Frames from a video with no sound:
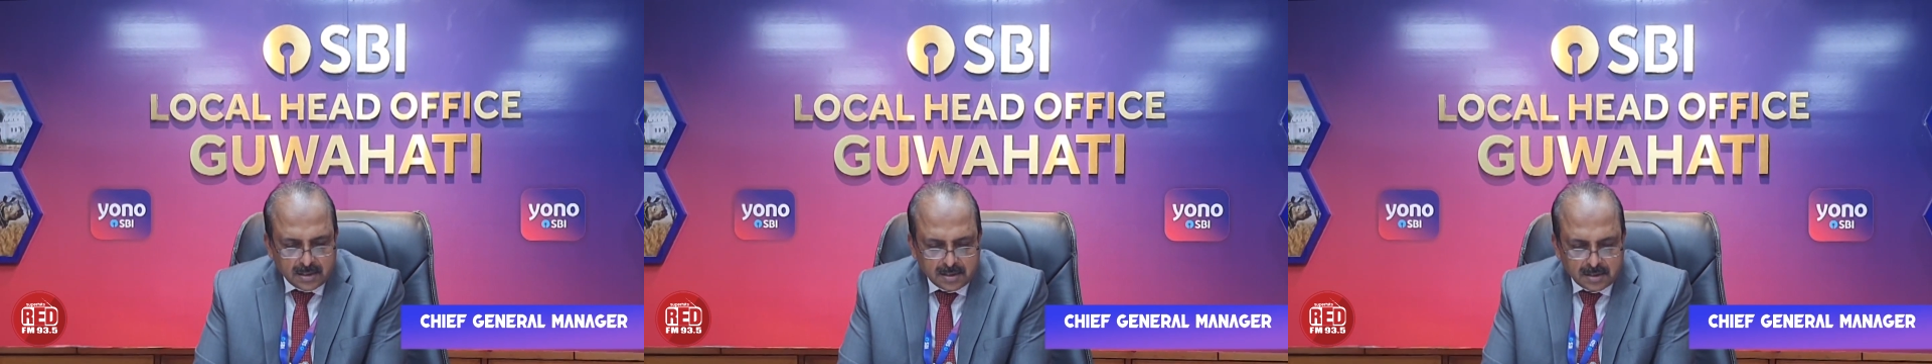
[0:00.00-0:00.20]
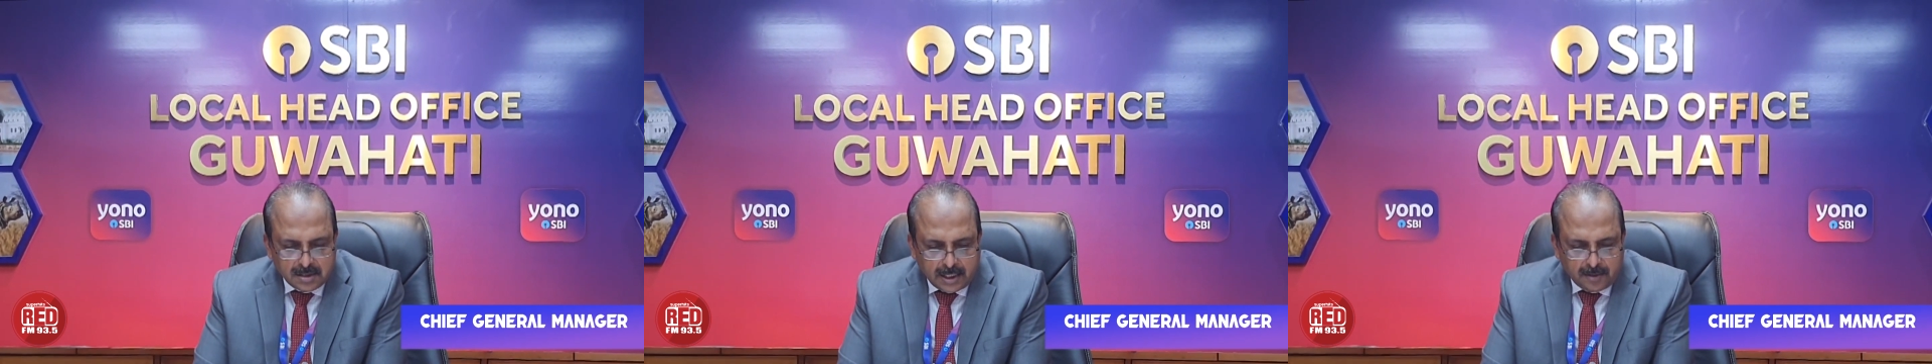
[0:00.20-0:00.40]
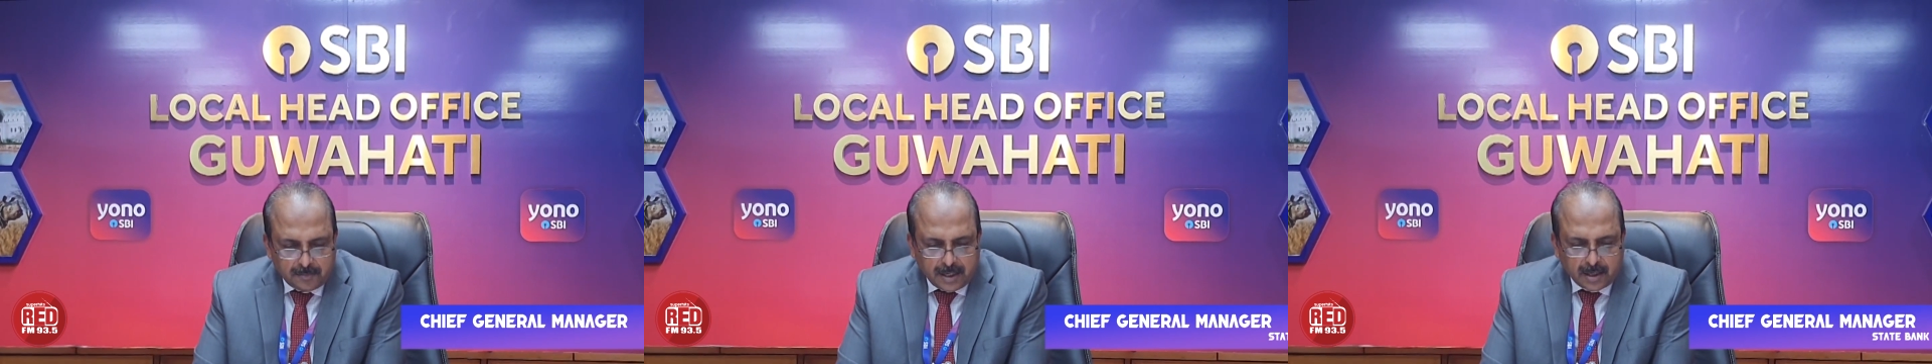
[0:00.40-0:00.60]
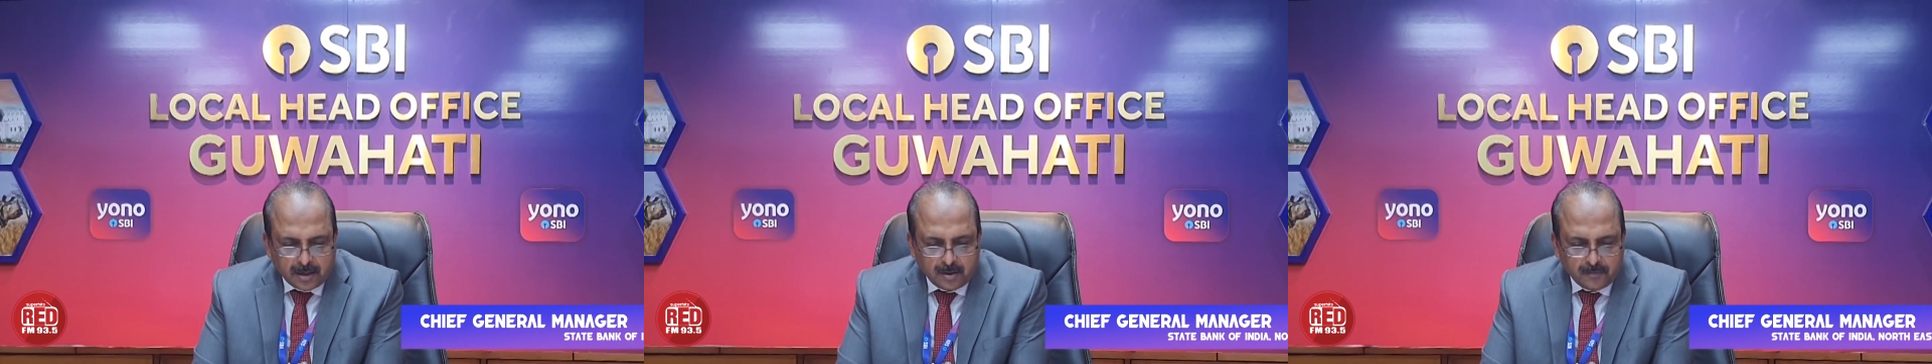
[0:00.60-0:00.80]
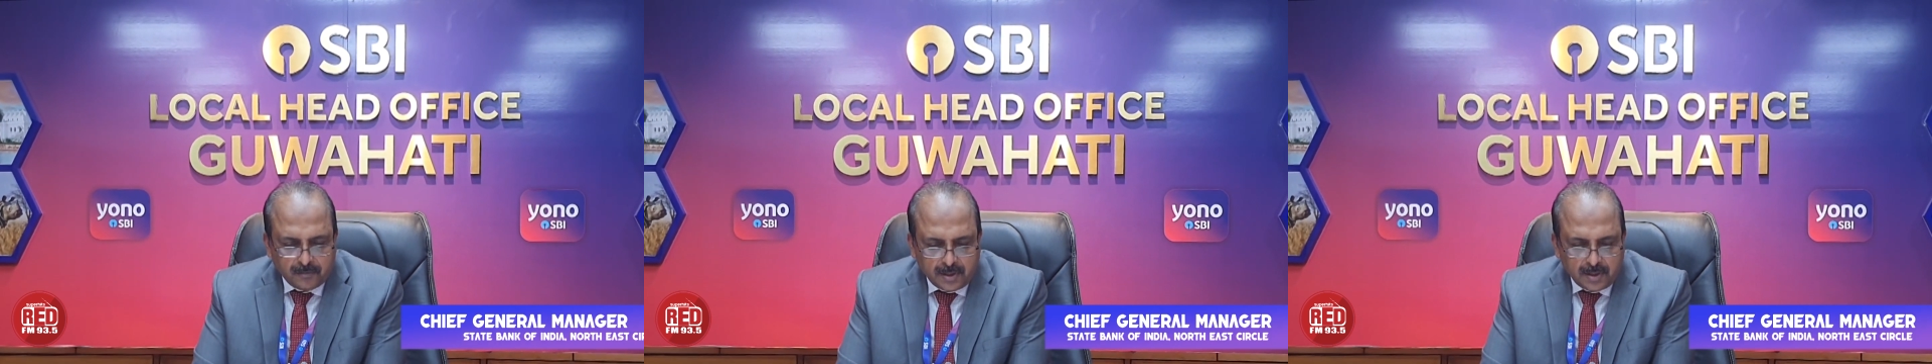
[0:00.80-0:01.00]
State Bank
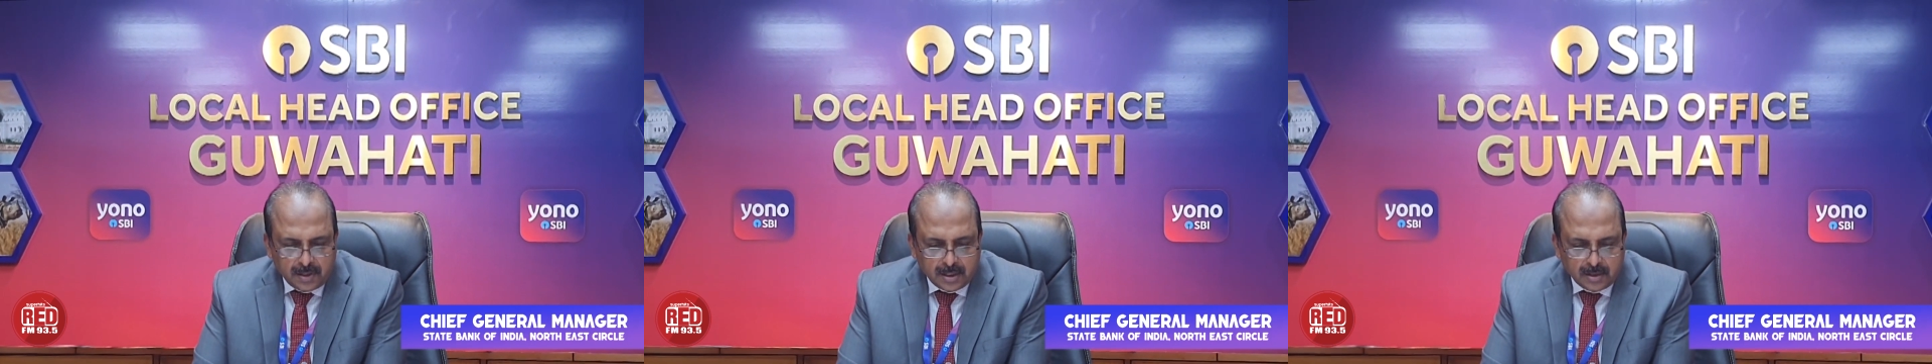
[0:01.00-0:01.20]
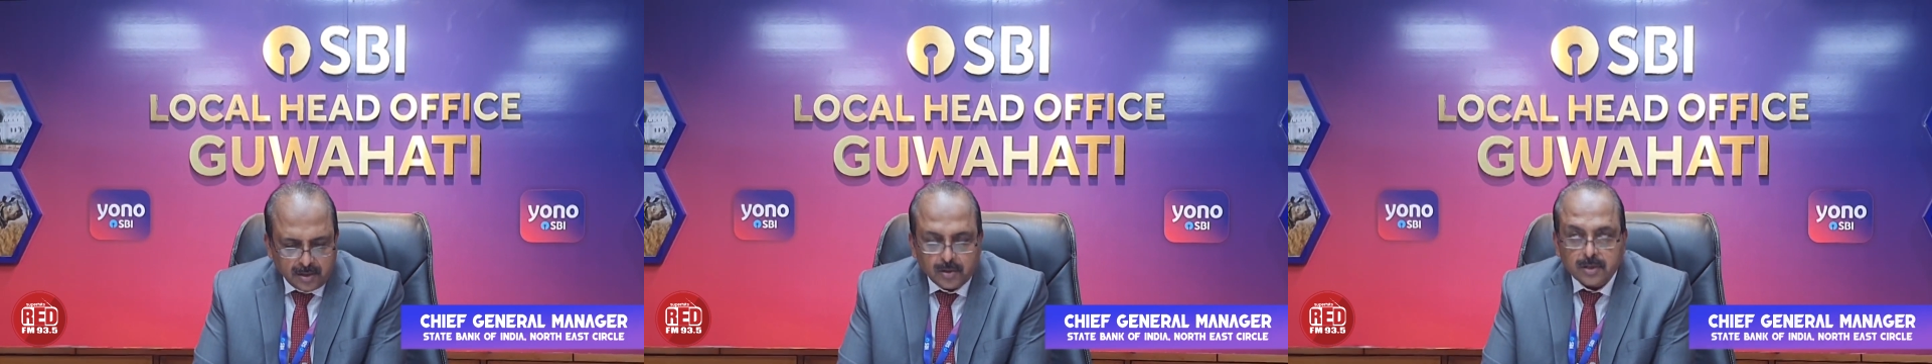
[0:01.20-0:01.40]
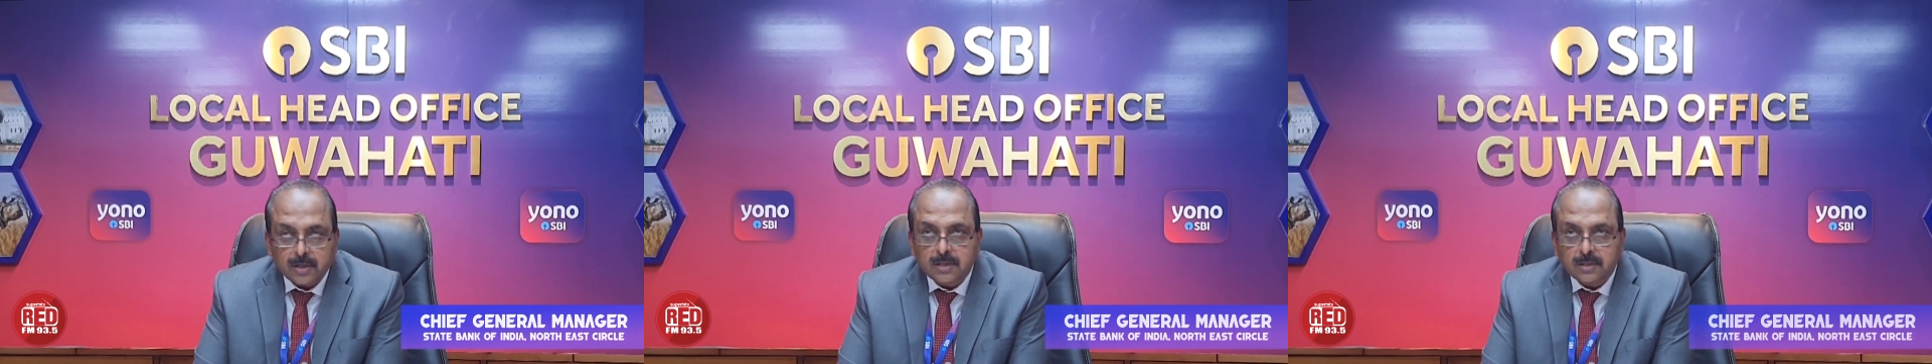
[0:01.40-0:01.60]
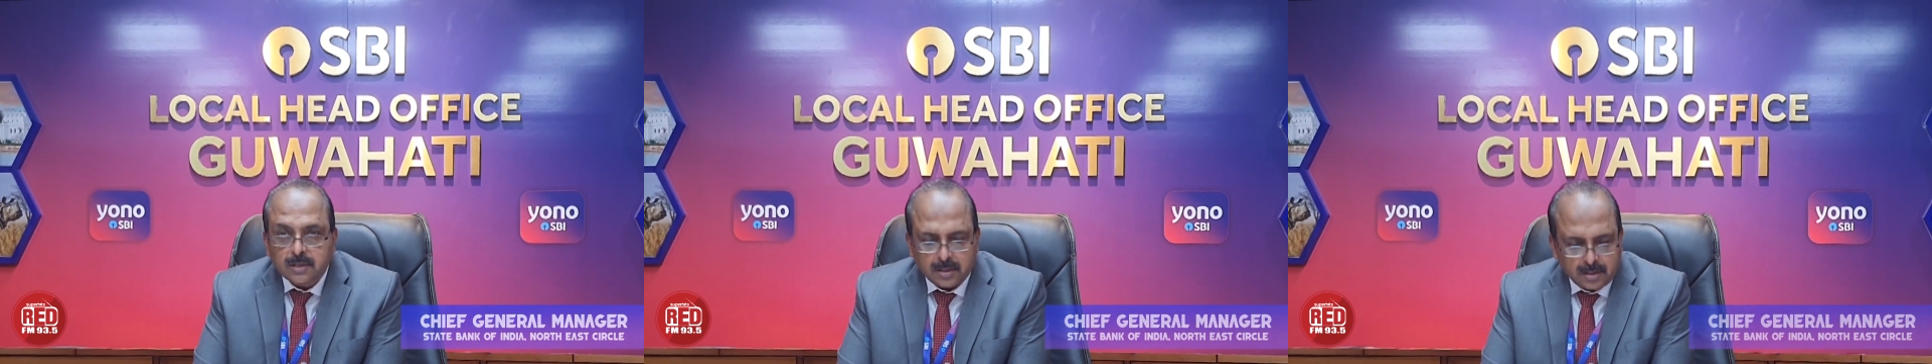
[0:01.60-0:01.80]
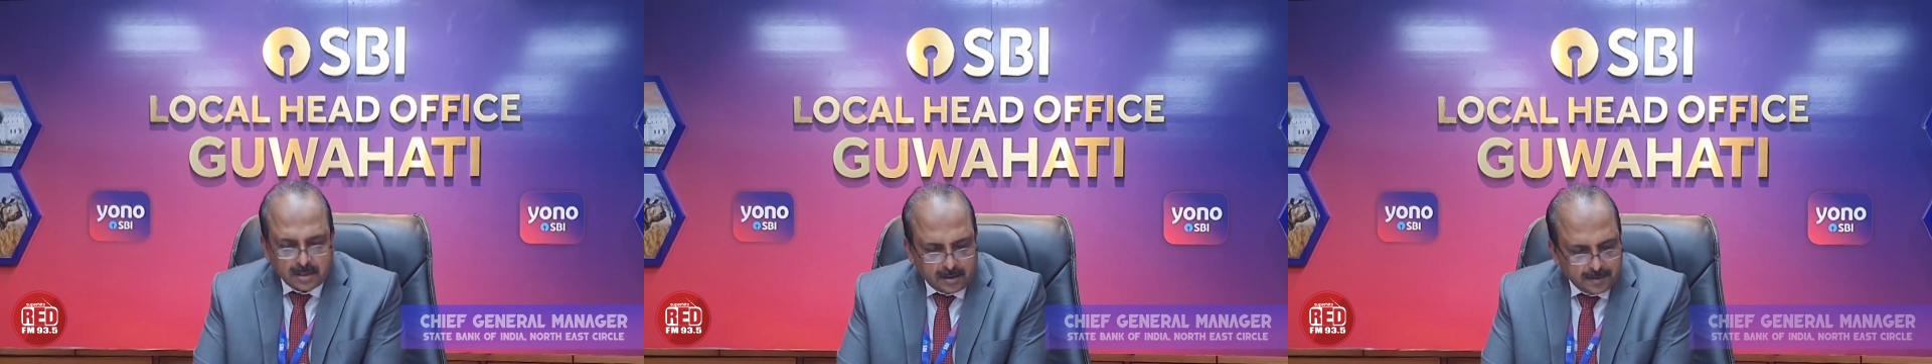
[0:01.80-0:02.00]
of India, North East
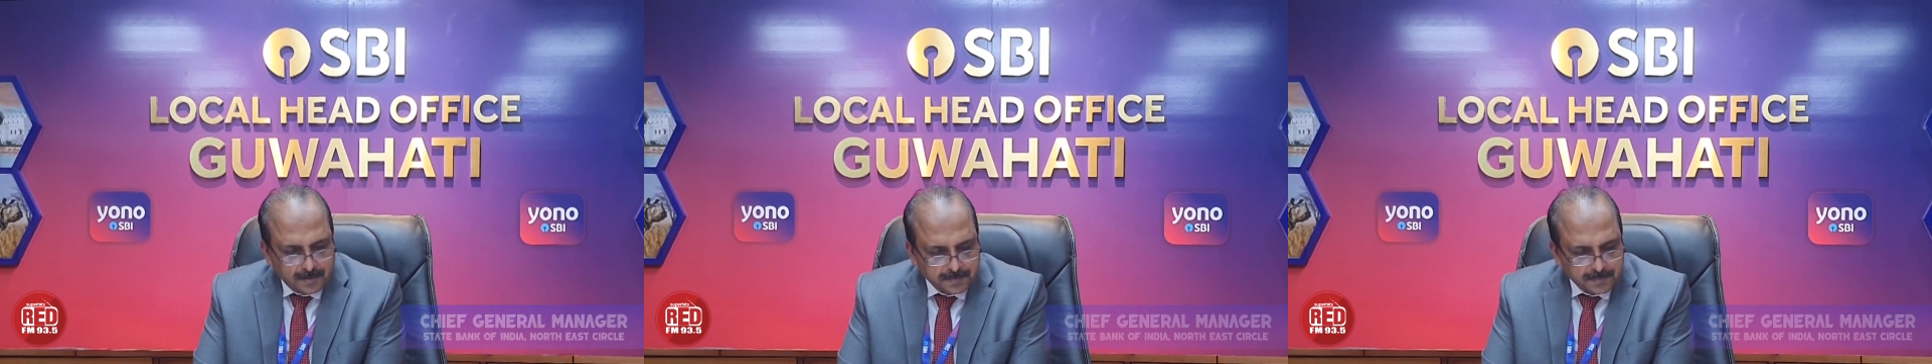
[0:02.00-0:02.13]
Circle.